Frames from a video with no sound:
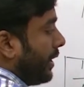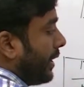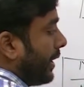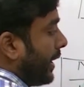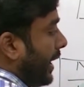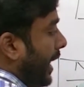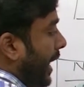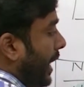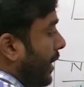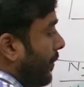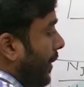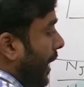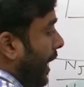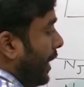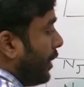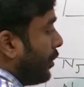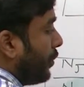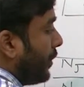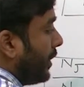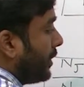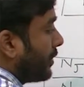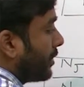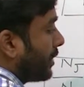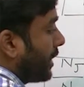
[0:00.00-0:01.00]
k
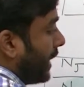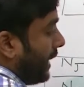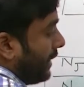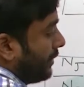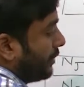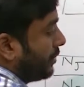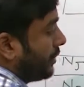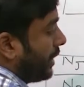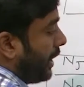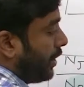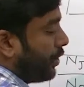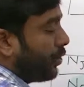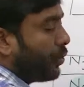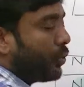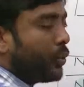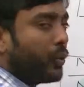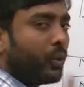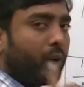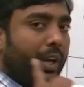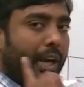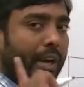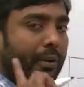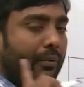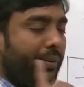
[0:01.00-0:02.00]
value is constant.
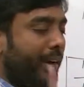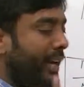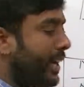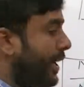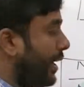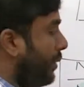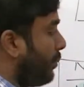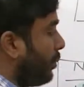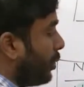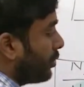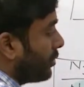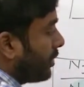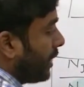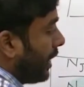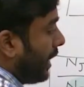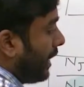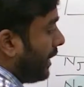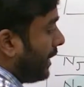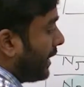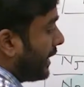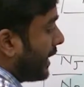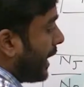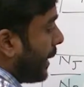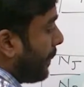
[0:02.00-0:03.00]
Only variables
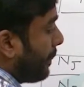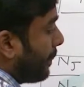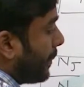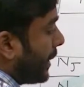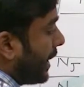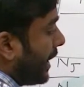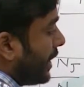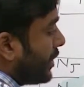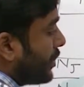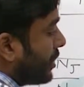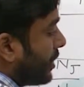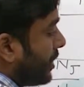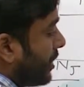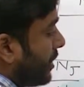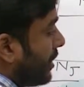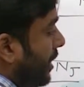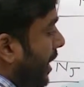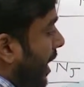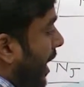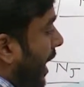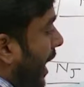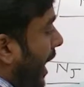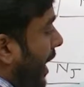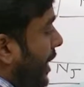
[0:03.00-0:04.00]
are temperature
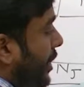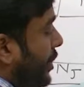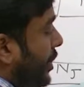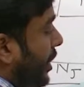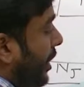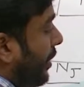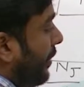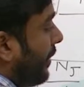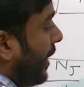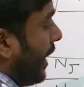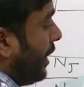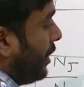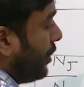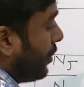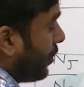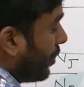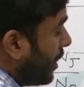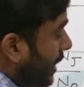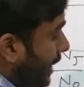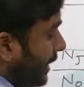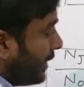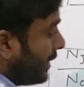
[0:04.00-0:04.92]
and j value.